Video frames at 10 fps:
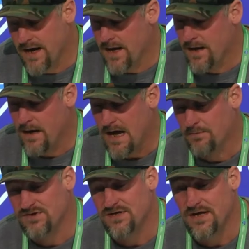And I
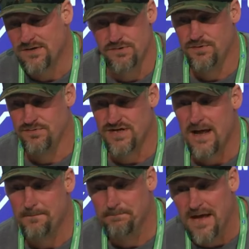would say who's
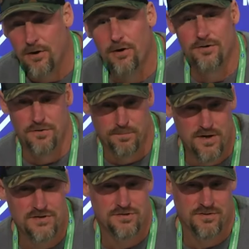gotten better under
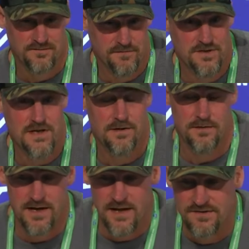pressure every year
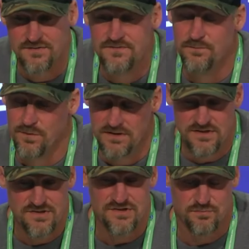and
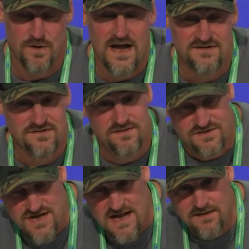really just rise to the
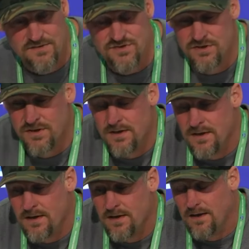challenge.
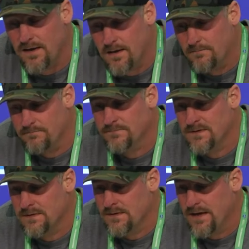Um,
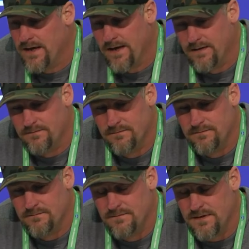and
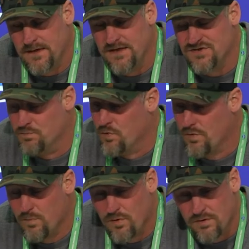he's more
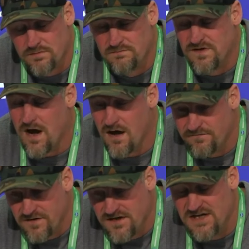and more
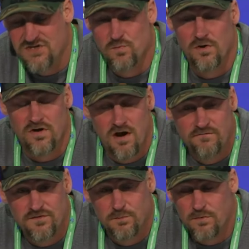confident, he's more
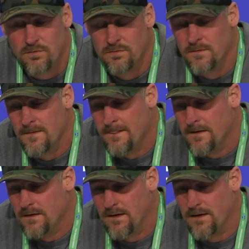comfortable.
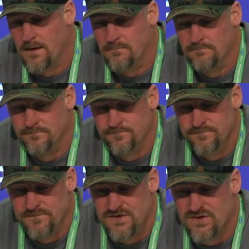Um,
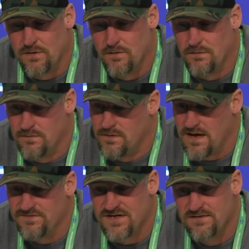so
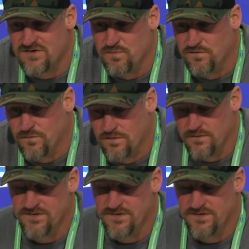I've said this before.